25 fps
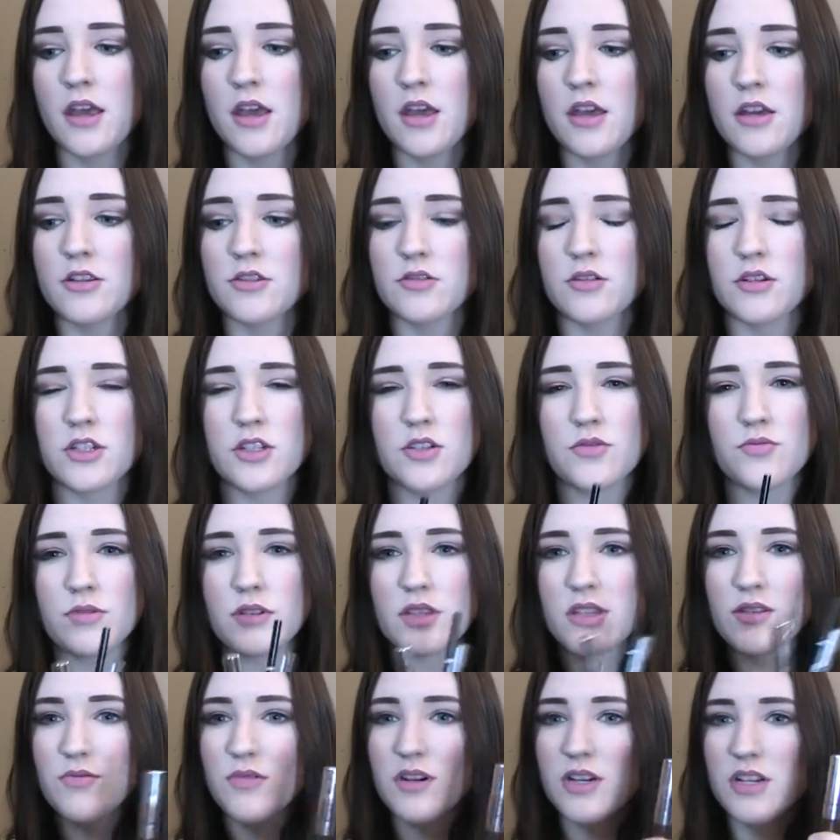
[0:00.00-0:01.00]
So I just
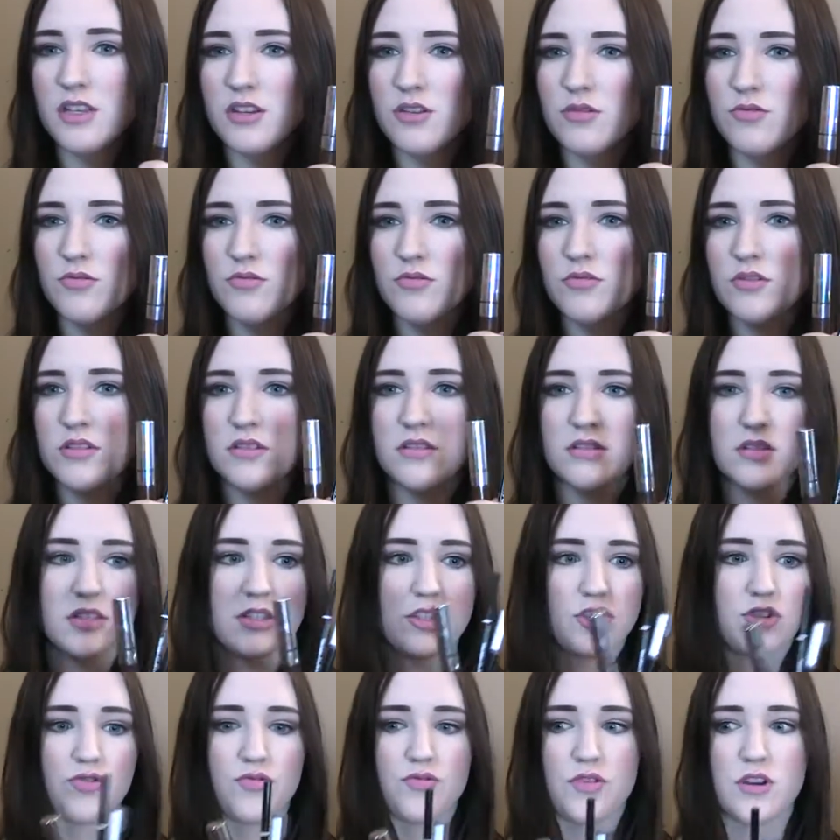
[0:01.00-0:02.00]
really want to use this
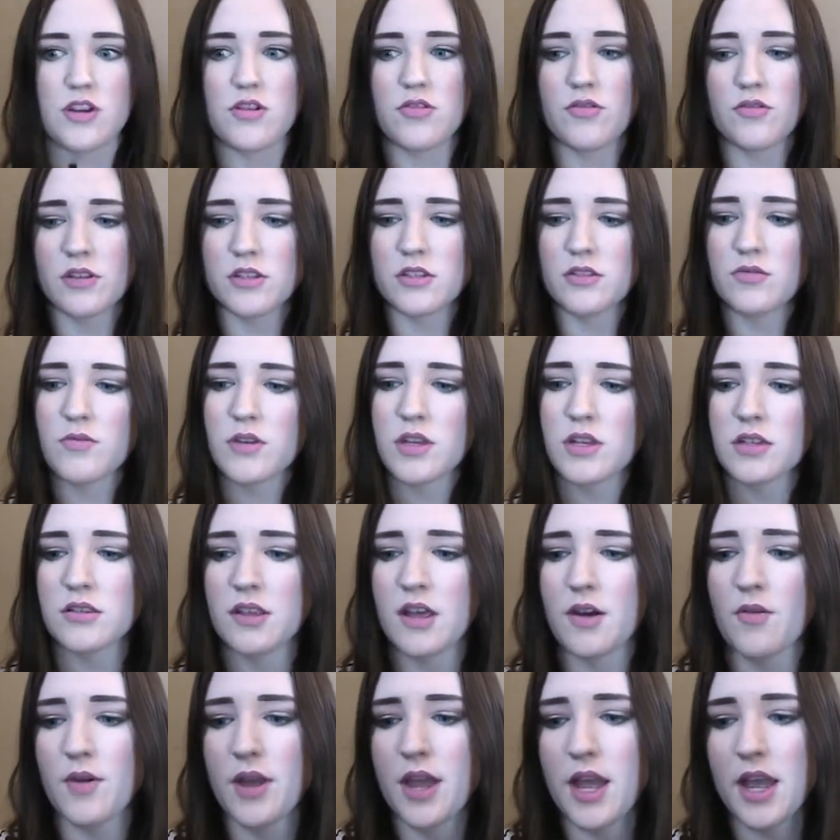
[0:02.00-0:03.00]
trio this week, so
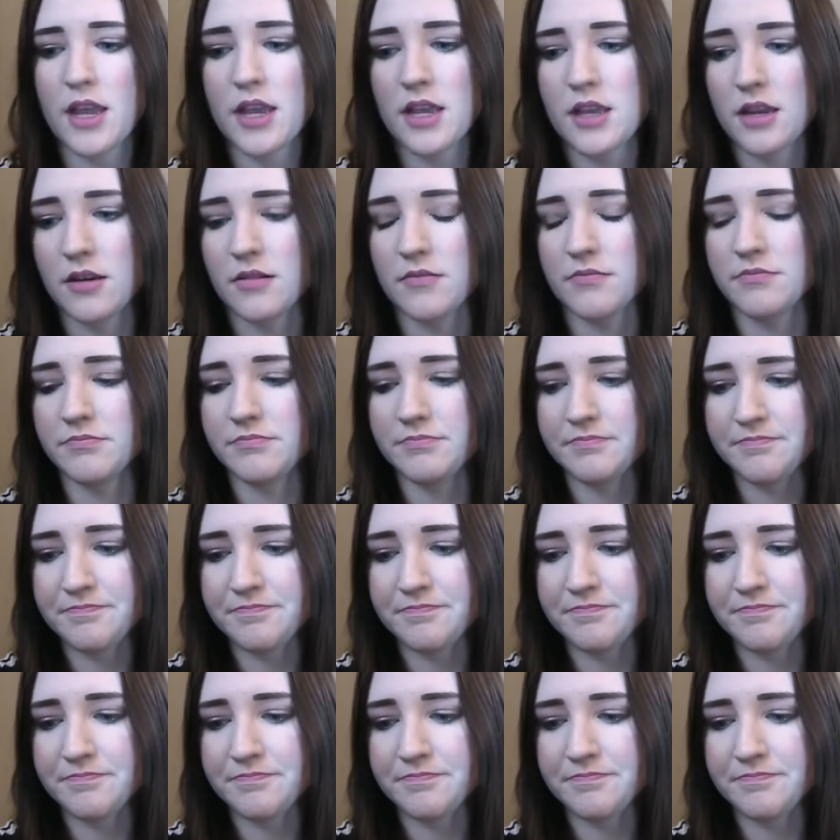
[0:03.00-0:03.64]
that way I can